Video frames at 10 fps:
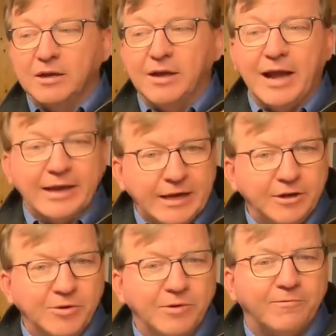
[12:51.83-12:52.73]
I get
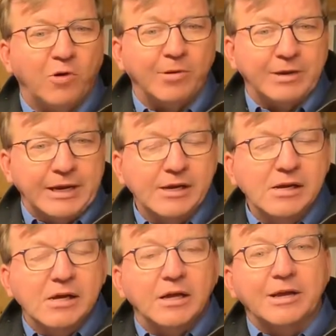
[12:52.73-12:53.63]
uniformity
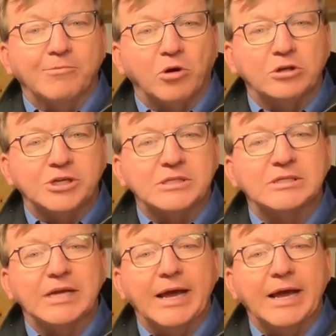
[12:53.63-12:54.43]
emergence.